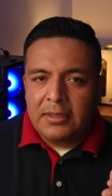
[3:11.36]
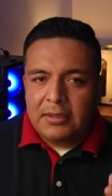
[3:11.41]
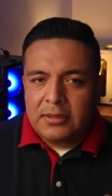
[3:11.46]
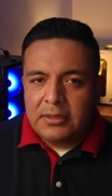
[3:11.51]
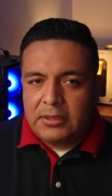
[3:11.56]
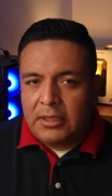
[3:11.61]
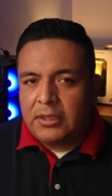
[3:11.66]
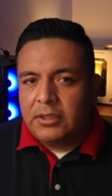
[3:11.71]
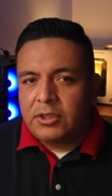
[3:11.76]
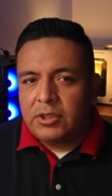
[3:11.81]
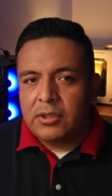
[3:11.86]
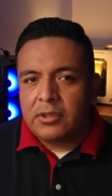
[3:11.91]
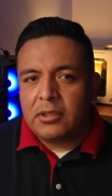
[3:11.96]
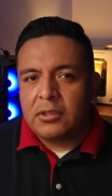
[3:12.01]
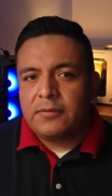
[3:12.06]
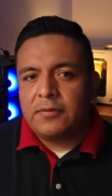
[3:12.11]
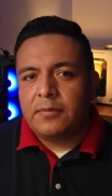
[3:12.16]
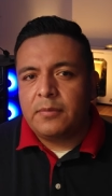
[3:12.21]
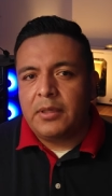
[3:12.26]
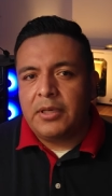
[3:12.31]

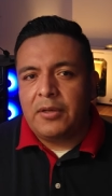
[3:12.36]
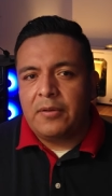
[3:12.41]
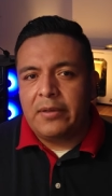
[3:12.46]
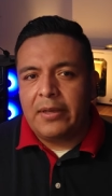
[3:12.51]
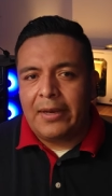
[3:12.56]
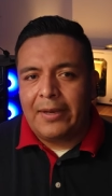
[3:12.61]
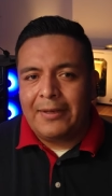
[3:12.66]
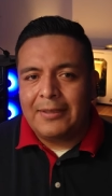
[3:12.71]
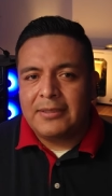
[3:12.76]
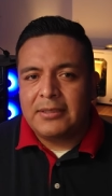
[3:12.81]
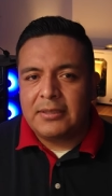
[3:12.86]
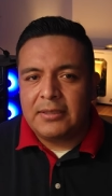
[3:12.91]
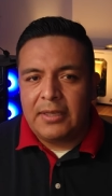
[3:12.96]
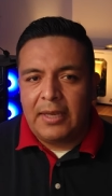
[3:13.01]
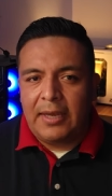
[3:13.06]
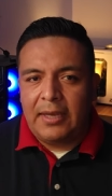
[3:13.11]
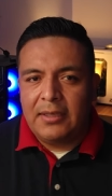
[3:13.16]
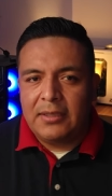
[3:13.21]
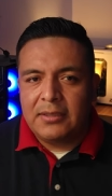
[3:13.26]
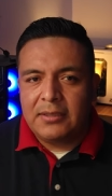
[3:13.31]
teachers from the United
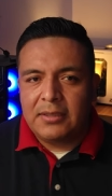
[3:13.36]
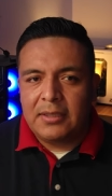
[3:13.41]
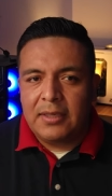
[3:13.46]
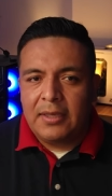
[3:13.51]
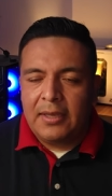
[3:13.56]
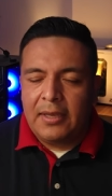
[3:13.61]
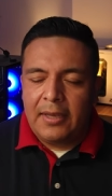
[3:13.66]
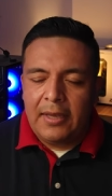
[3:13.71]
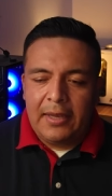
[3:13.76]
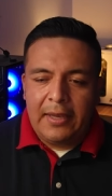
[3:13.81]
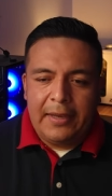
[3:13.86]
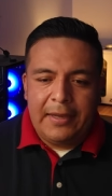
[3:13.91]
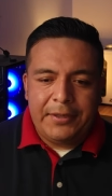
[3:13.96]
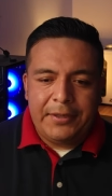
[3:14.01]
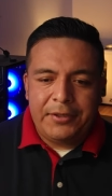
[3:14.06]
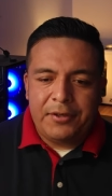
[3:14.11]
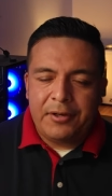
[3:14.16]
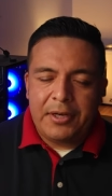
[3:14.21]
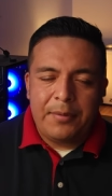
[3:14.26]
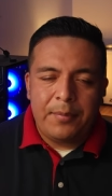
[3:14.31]
States,
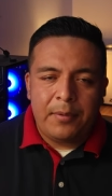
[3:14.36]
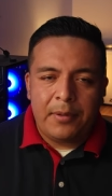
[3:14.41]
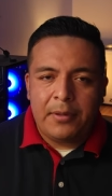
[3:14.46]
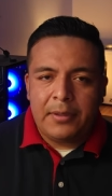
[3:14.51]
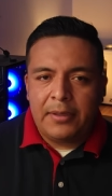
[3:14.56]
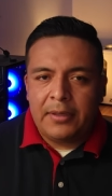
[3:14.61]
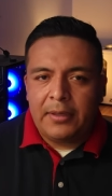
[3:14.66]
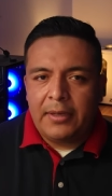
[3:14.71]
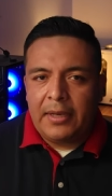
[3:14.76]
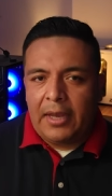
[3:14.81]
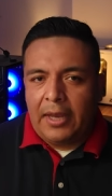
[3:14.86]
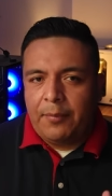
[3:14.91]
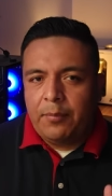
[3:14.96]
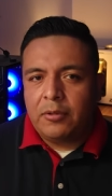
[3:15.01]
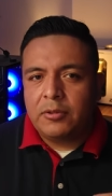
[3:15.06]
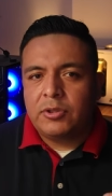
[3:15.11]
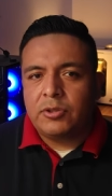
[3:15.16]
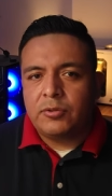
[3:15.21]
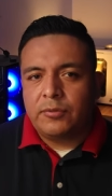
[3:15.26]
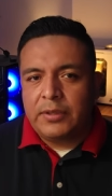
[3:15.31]
and you're even able
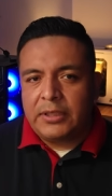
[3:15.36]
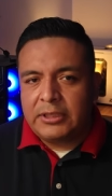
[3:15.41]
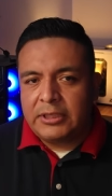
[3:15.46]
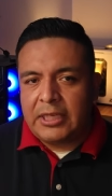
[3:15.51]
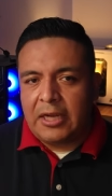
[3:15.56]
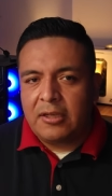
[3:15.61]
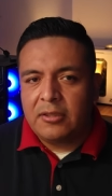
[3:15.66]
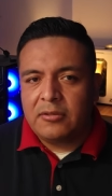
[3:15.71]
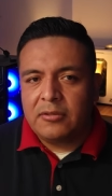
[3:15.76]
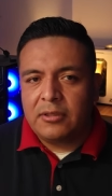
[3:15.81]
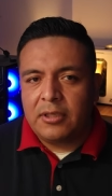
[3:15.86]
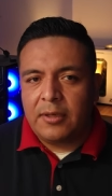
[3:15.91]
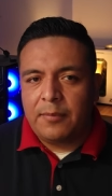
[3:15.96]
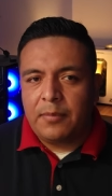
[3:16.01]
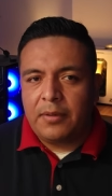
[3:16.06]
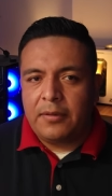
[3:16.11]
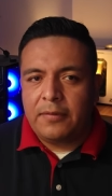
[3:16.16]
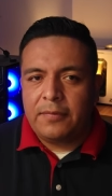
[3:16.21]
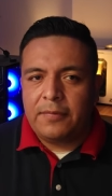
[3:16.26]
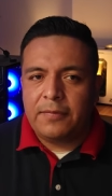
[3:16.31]
to reach out to them
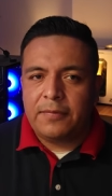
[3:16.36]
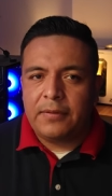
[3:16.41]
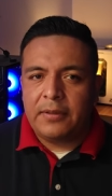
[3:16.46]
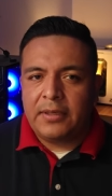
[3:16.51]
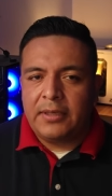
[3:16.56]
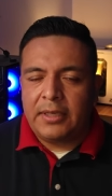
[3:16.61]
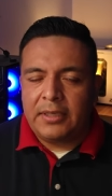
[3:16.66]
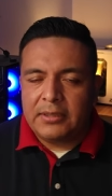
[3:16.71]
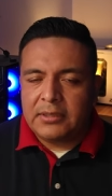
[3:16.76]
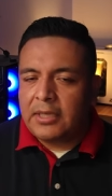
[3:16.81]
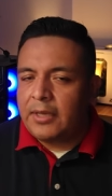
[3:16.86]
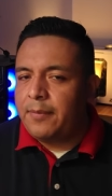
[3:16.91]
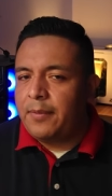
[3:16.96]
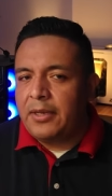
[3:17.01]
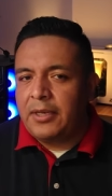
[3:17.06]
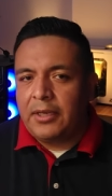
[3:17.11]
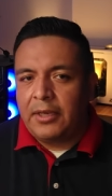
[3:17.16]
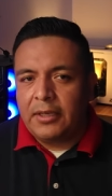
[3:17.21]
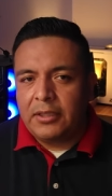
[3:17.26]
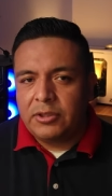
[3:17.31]
if the kids have
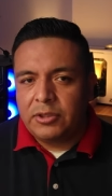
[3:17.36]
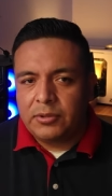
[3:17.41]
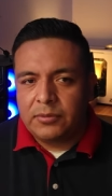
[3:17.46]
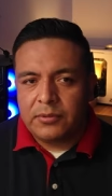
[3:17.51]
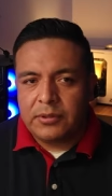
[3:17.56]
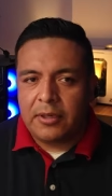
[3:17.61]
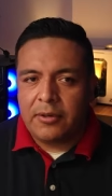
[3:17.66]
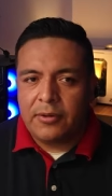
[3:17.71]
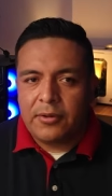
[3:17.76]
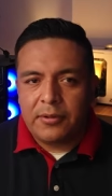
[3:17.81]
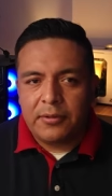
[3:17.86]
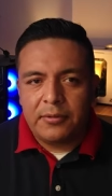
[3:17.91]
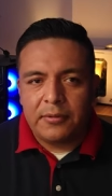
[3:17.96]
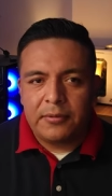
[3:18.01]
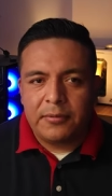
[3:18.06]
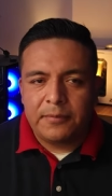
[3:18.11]
any issues at all.